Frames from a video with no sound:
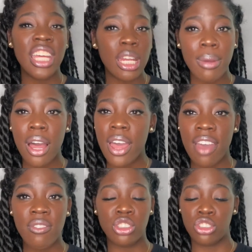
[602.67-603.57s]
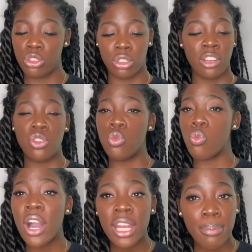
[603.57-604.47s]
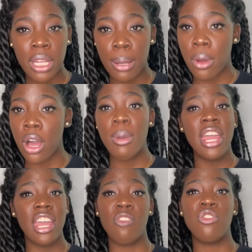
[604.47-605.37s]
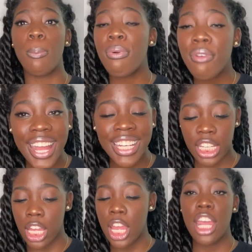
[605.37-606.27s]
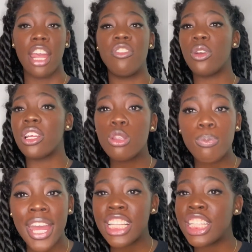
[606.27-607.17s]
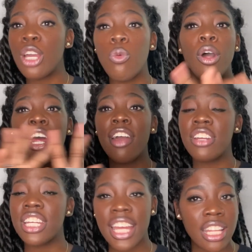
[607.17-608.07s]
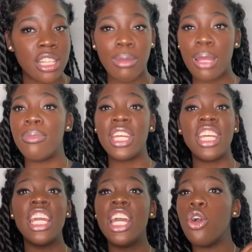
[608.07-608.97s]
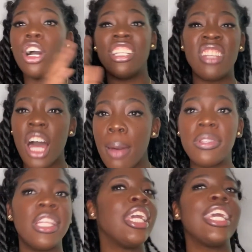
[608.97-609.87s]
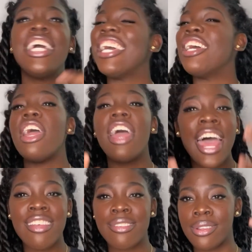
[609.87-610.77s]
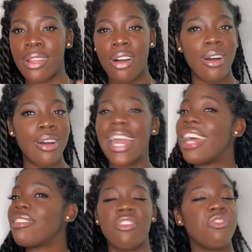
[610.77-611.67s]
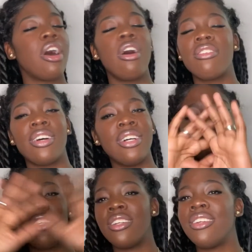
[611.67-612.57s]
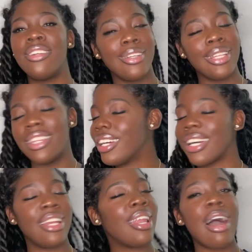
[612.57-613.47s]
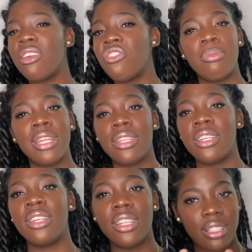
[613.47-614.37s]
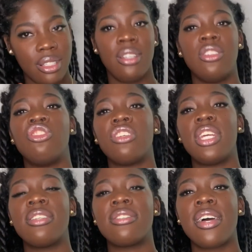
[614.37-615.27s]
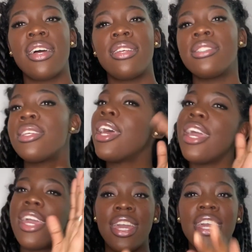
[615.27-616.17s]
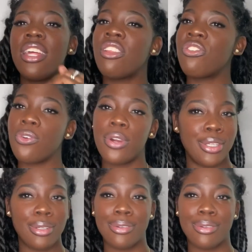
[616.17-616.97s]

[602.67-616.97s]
about having children, if you want to be a mom, if you're pregnant, if you're expecting, whatever the case may be, adopting, as long as it falls under the cloud of motherhood, Jesus, it is for you.